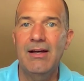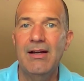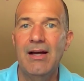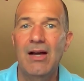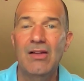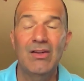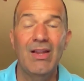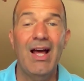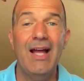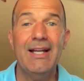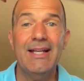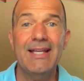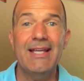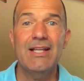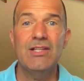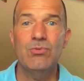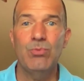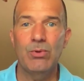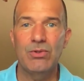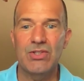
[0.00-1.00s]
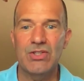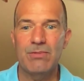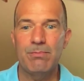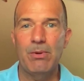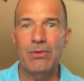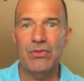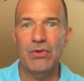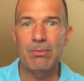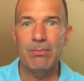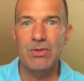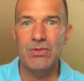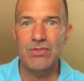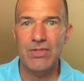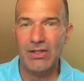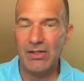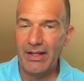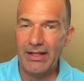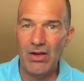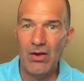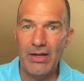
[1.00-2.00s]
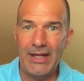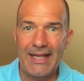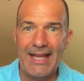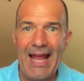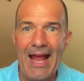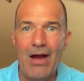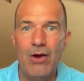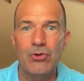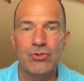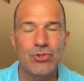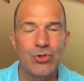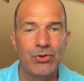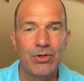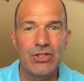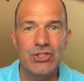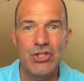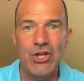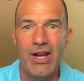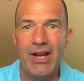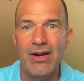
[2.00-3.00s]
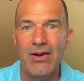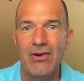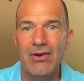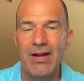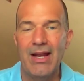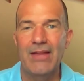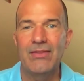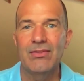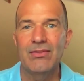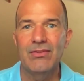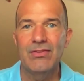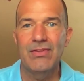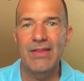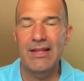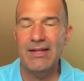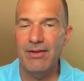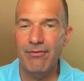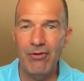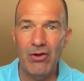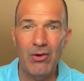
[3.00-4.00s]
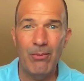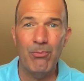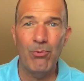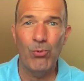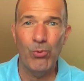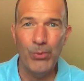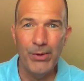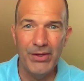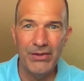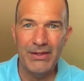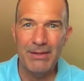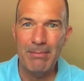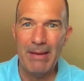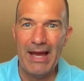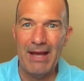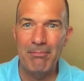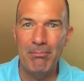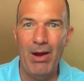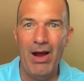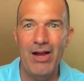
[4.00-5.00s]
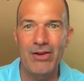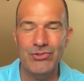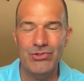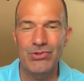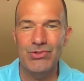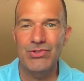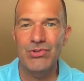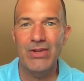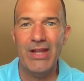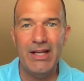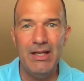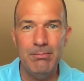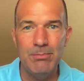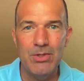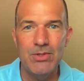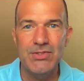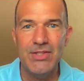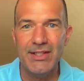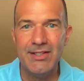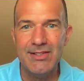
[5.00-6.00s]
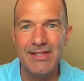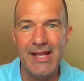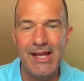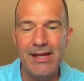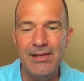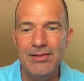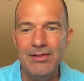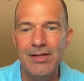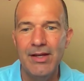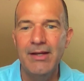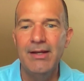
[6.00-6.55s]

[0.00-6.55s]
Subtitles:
A lot of kids will just put their music like on a couch or a chair and they develop really bad posture. So get a music stand,